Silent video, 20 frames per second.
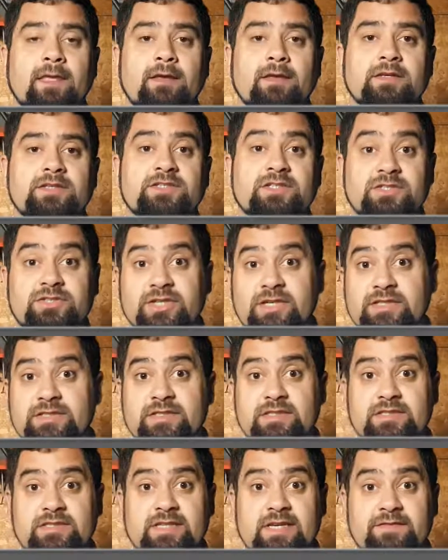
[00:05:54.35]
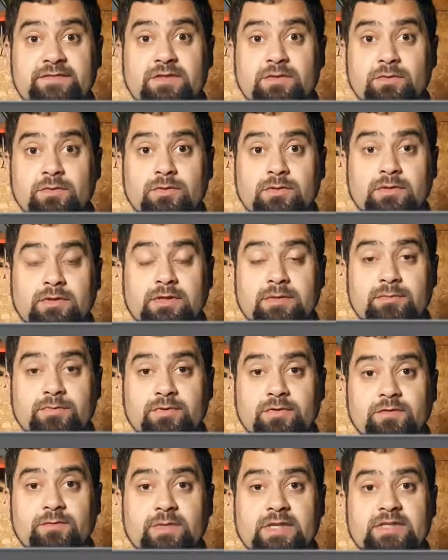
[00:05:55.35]
suggested safety
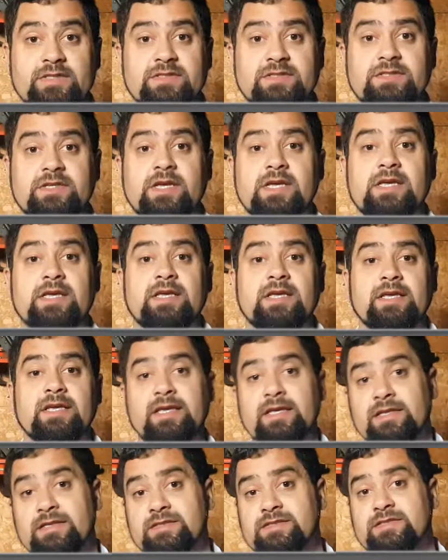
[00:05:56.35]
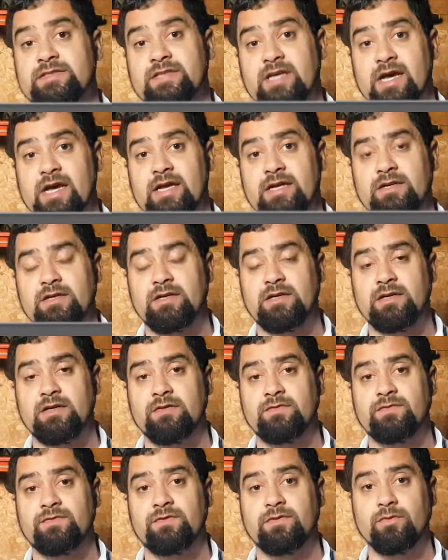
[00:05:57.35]
improvements inside
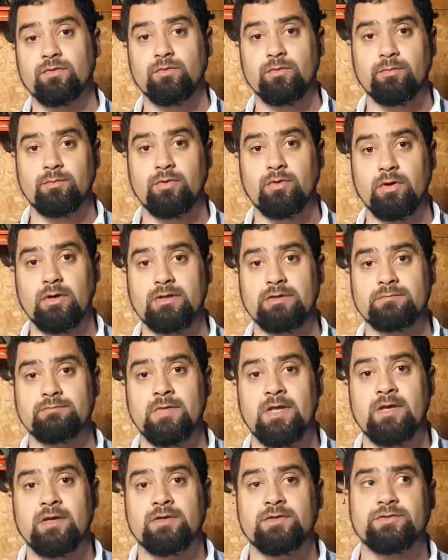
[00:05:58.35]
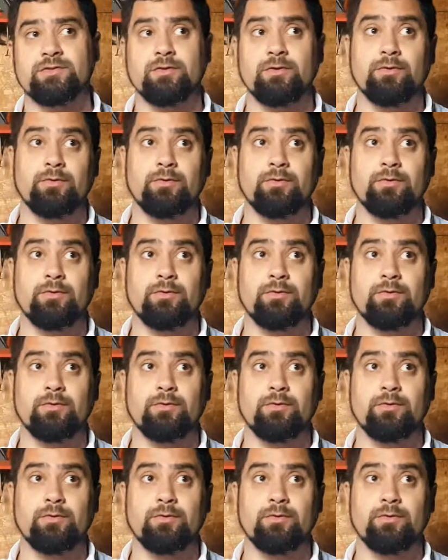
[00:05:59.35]
of the report. So